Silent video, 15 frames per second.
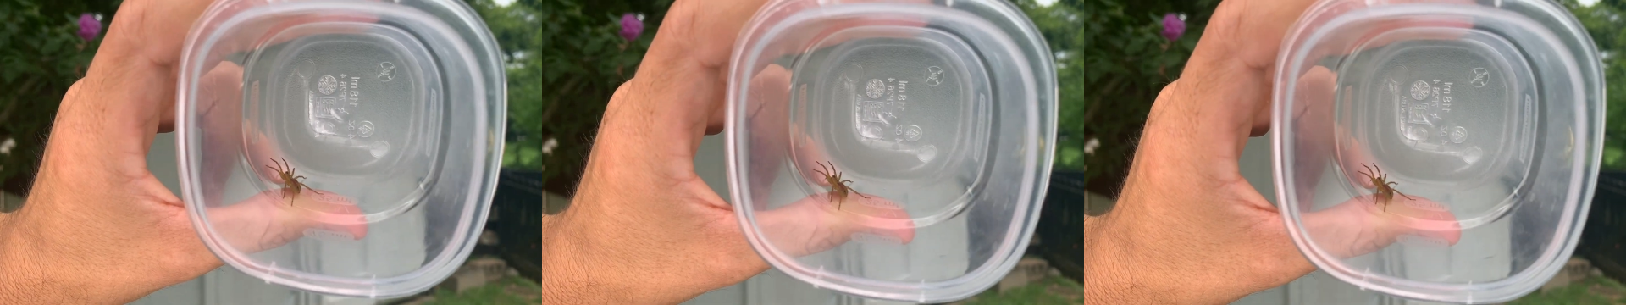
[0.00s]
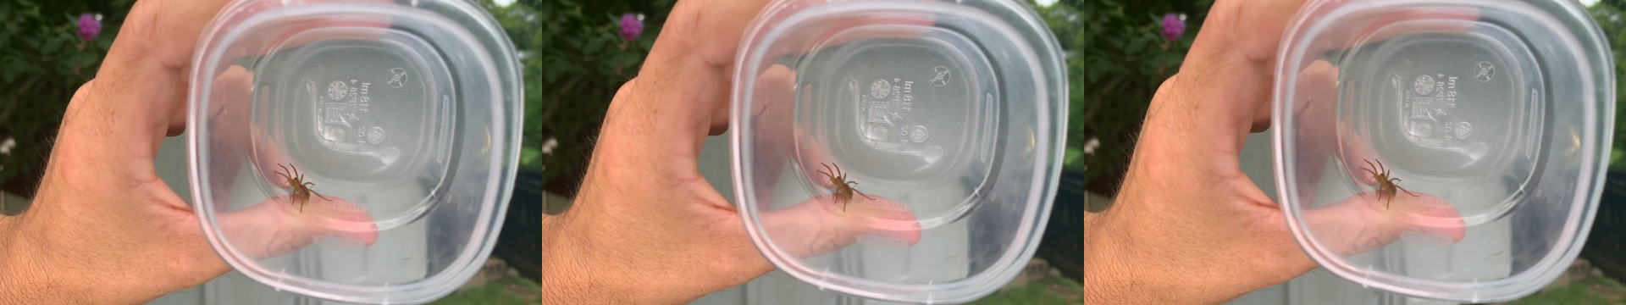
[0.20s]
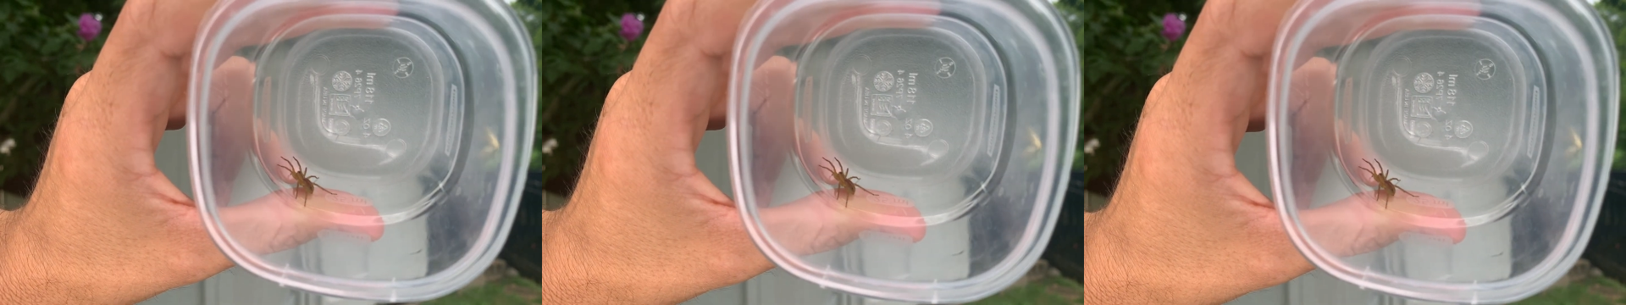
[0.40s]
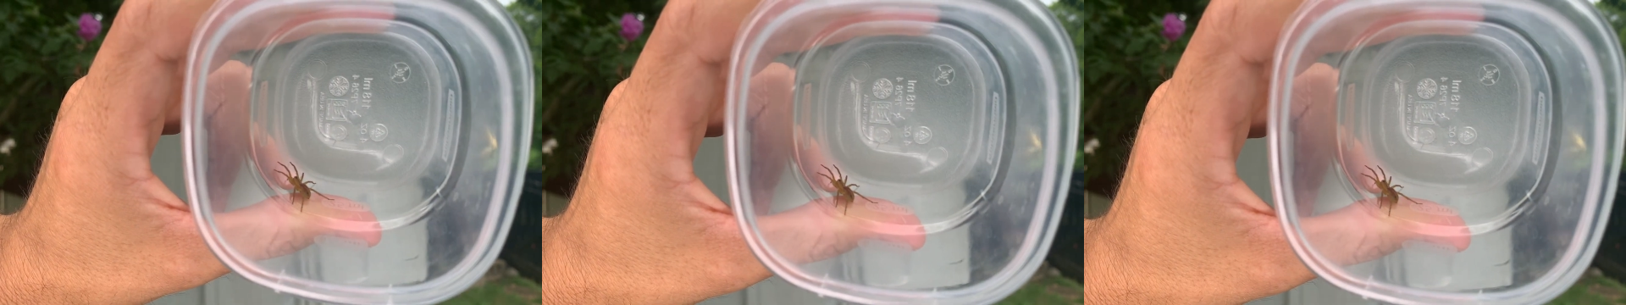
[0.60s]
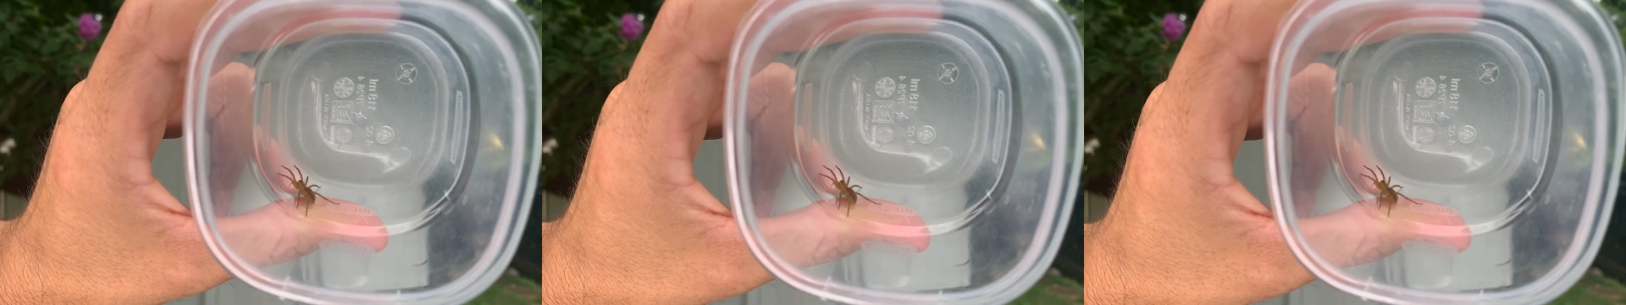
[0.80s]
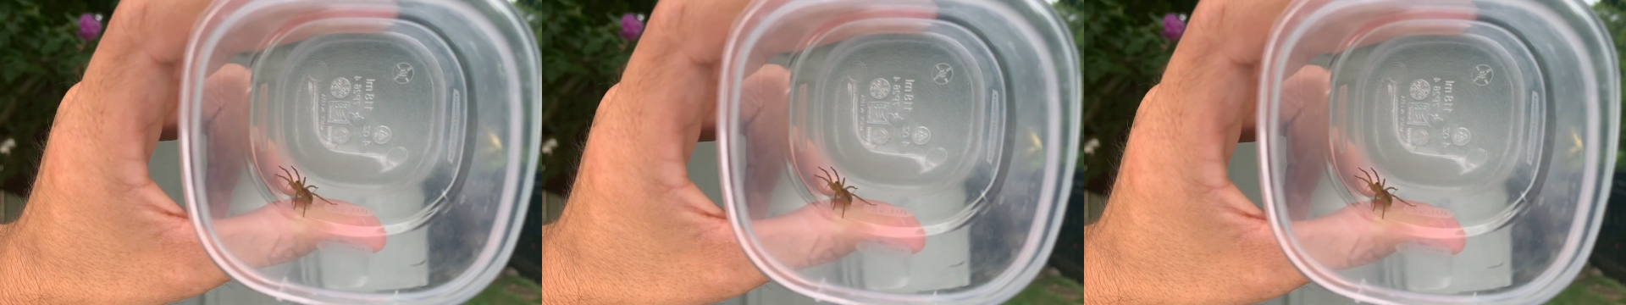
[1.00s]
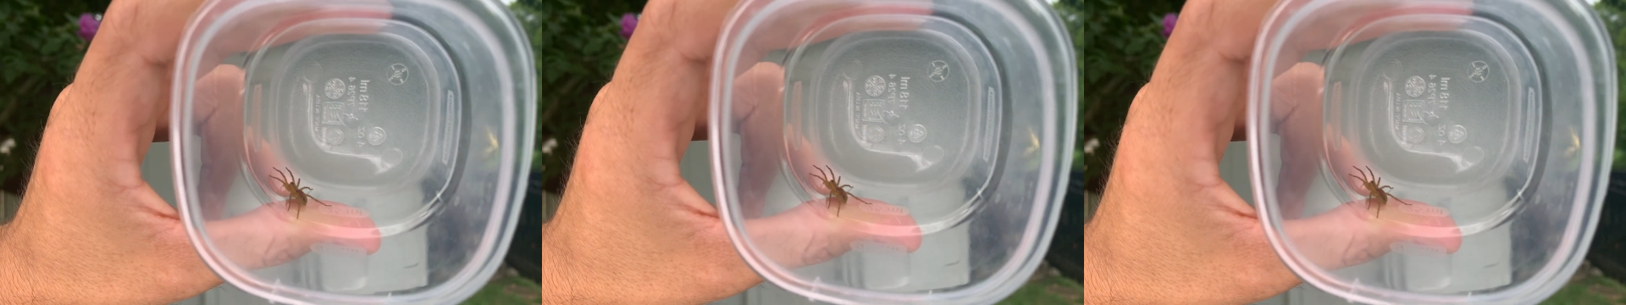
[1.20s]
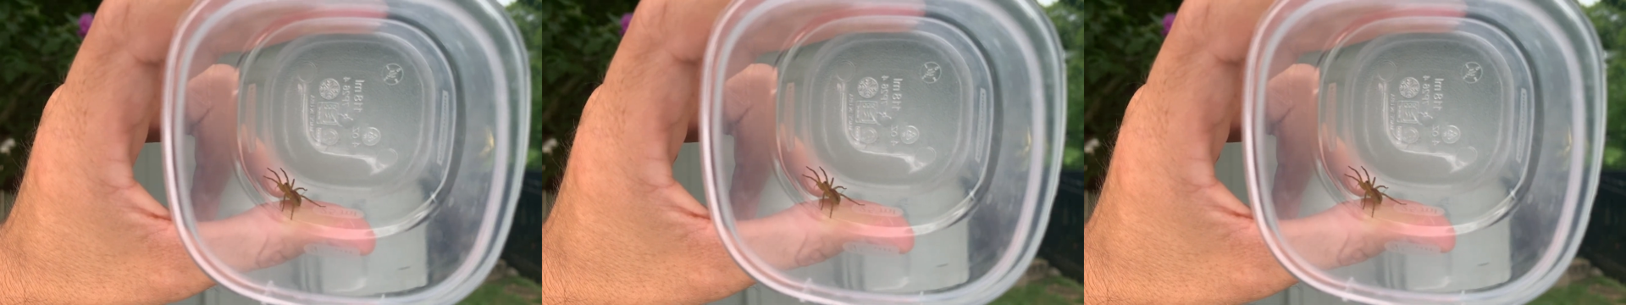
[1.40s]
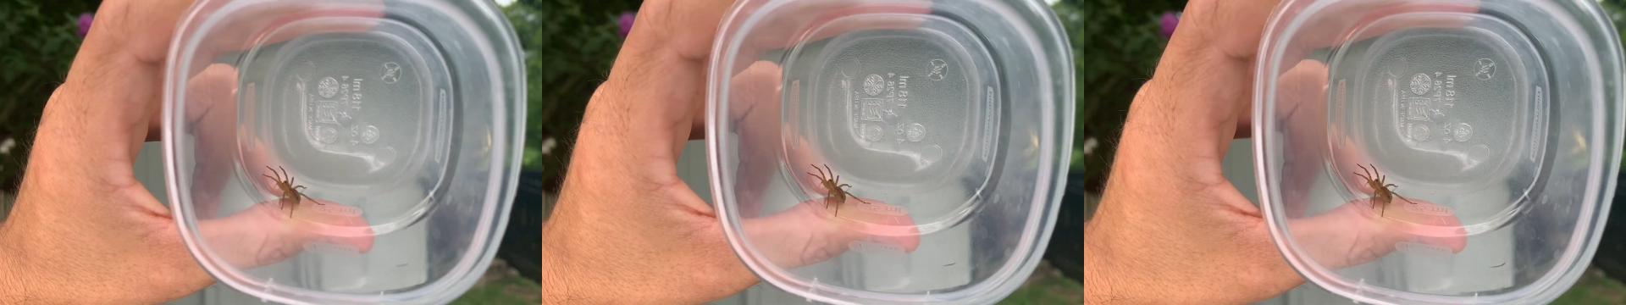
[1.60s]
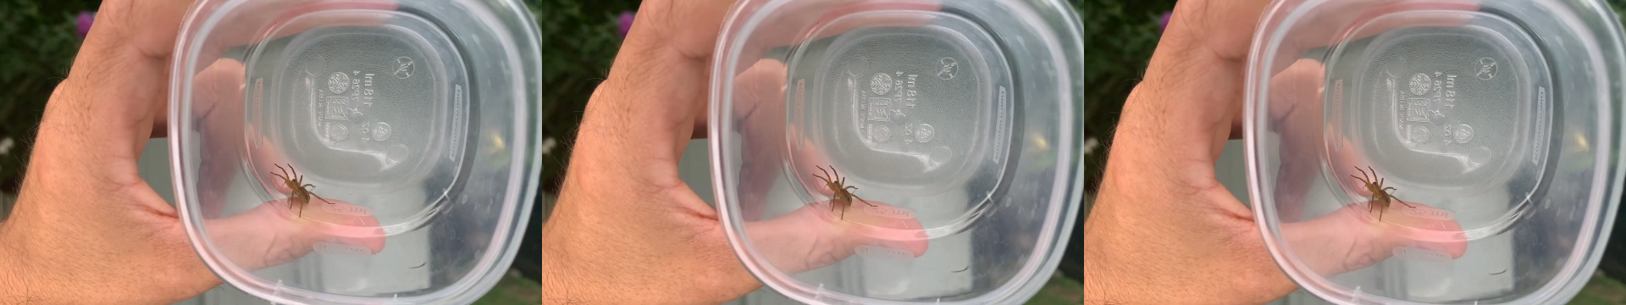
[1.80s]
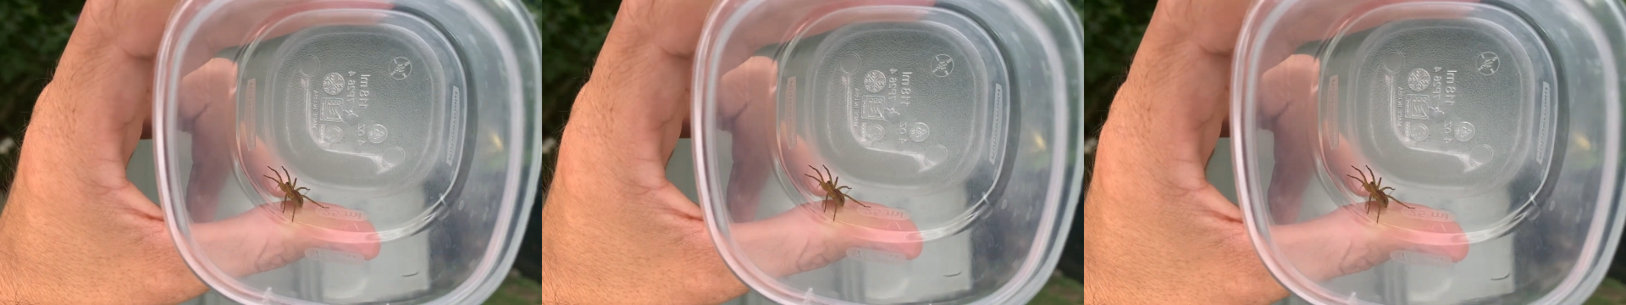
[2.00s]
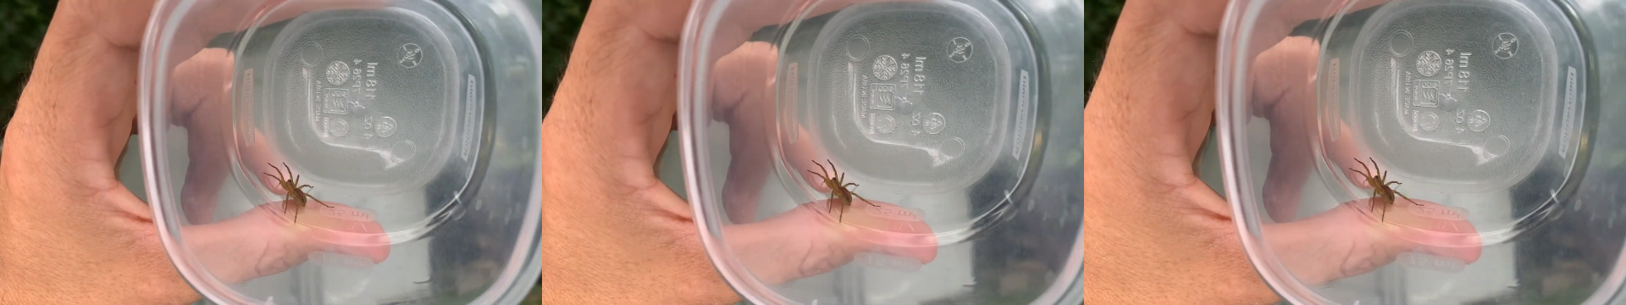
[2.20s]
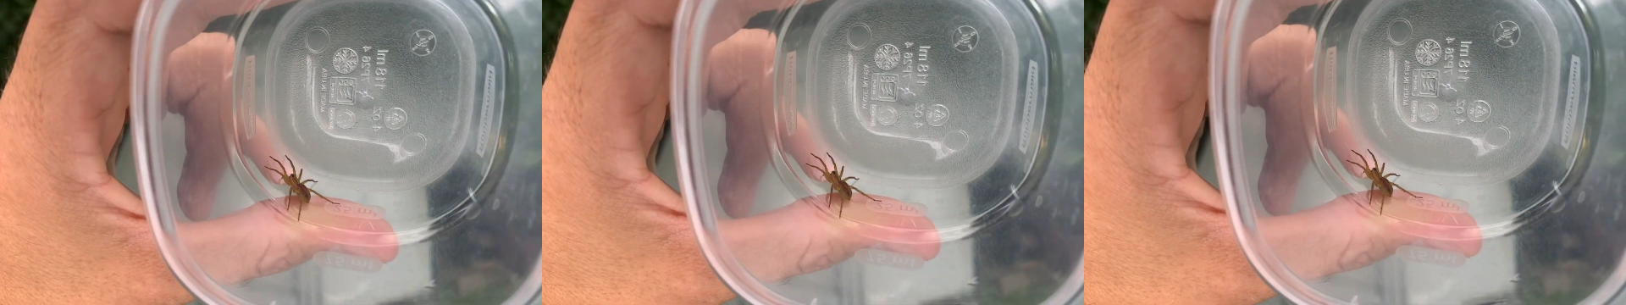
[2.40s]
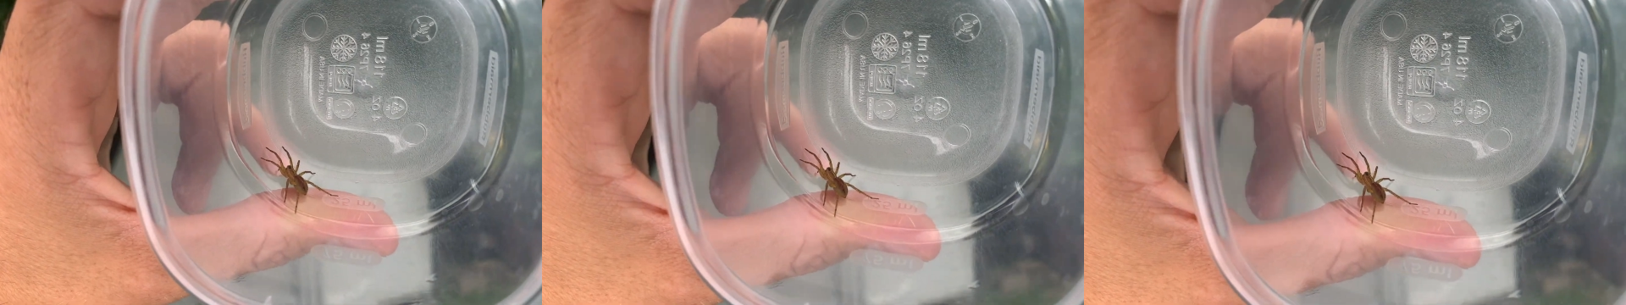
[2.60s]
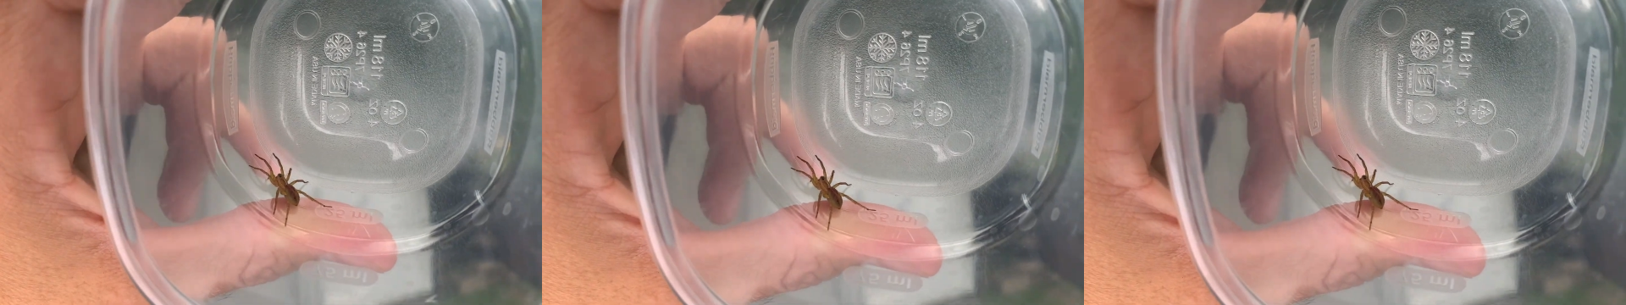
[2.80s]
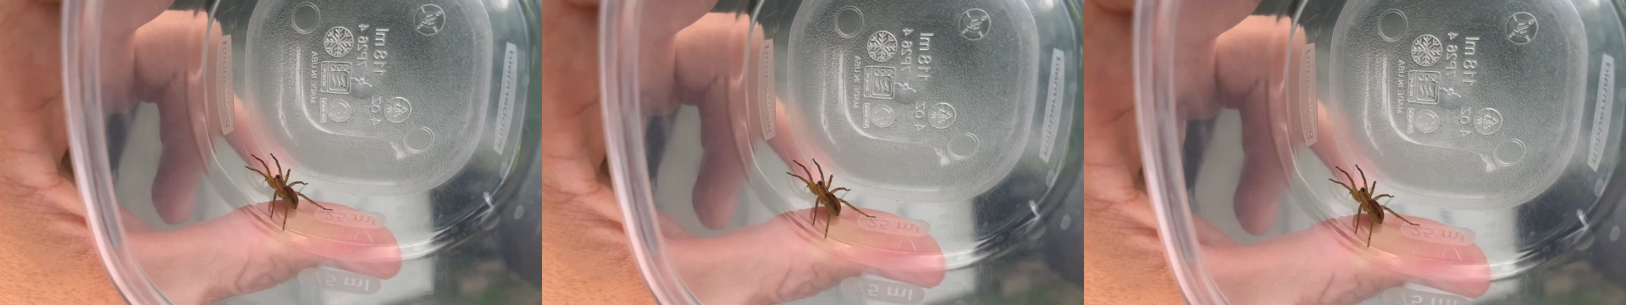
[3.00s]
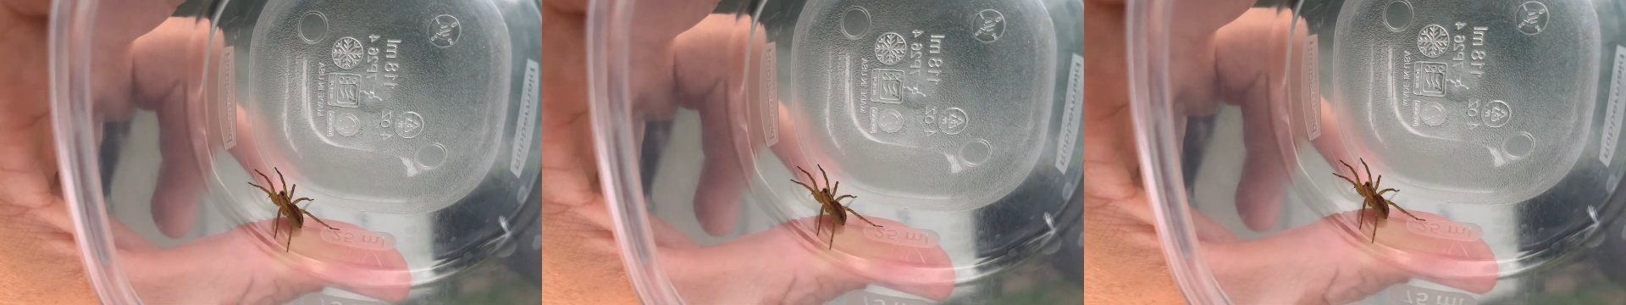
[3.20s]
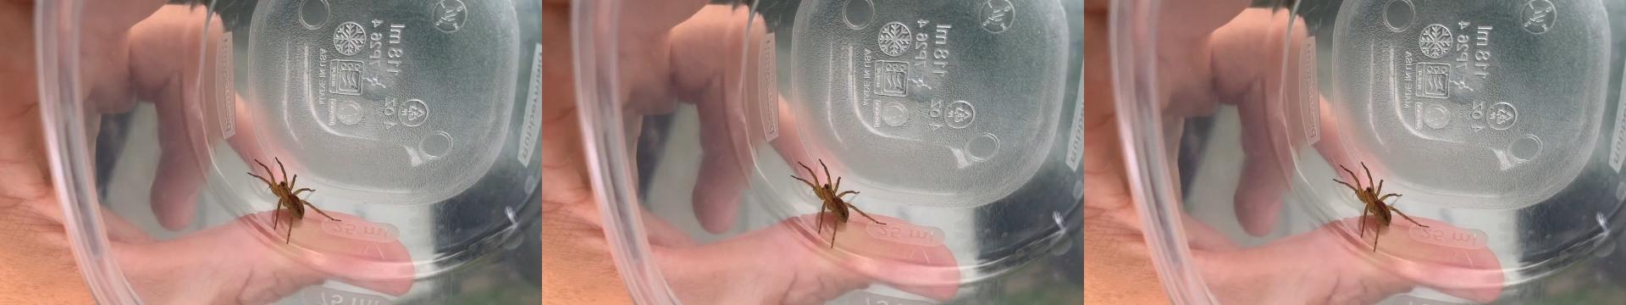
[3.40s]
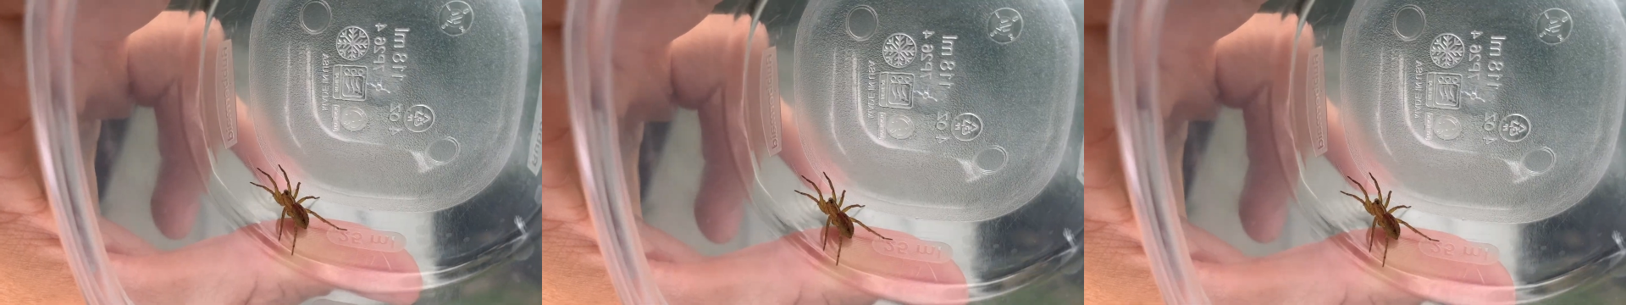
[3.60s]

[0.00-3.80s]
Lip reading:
[unreadable: no face in view]